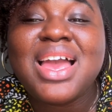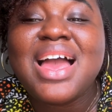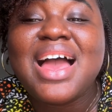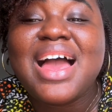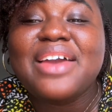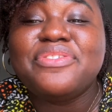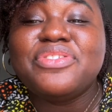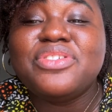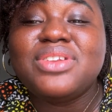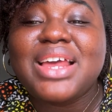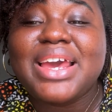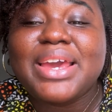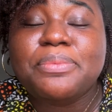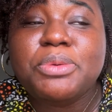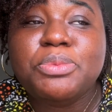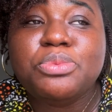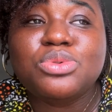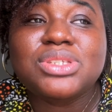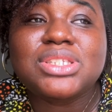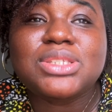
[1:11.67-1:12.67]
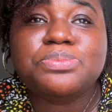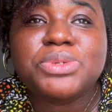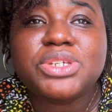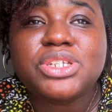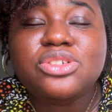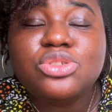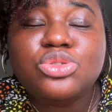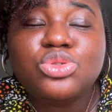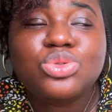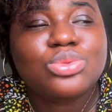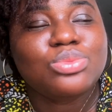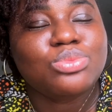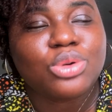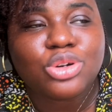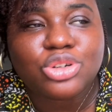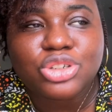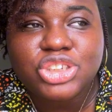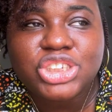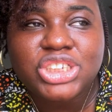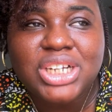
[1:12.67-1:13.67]
I feel like people speed too
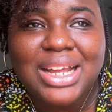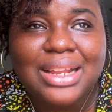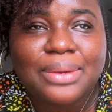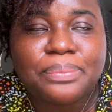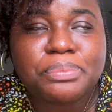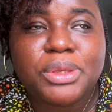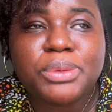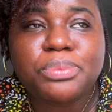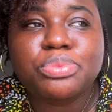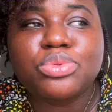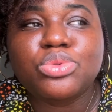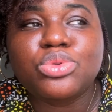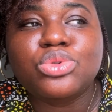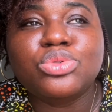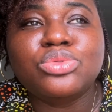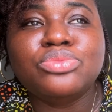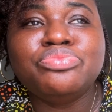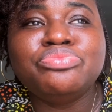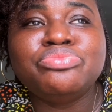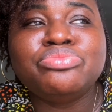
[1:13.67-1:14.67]
much and people